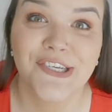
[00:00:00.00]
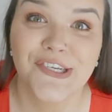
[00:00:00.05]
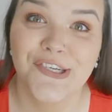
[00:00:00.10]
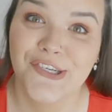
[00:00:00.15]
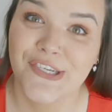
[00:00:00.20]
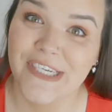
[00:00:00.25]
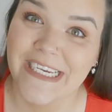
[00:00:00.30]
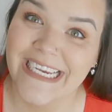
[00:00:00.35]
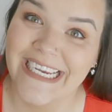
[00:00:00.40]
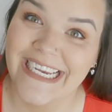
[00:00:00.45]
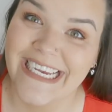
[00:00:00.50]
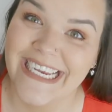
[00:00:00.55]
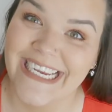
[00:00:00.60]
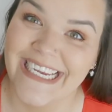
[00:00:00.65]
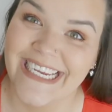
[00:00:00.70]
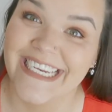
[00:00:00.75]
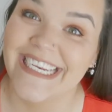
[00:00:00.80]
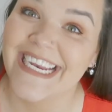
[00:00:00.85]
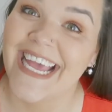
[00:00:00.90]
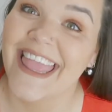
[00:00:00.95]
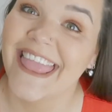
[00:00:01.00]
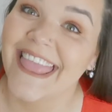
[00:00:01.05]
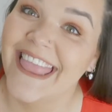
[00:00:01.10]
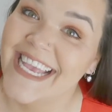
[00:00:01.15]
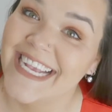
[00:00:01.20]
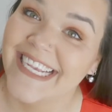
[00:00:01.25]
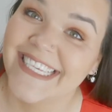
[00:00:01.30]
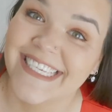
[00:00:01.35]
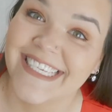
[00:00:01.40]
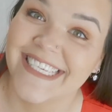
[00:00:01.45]
Shit,
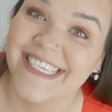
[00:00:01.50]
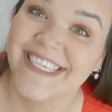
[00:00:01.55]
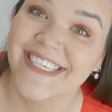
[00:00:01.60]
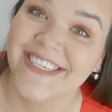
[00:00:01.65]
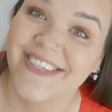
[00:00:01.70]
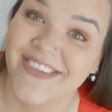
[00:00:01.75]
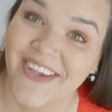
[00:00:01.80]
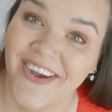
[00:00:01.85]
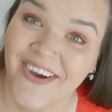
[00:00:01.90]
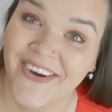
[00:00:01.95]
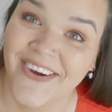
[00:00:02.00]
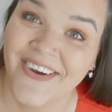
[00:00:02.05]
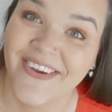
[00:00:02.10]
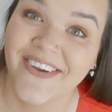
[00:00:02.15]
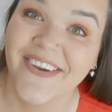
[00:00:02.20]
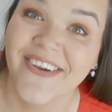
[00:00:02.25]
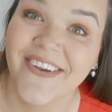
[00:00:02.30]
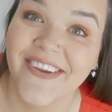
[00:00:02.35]
this is so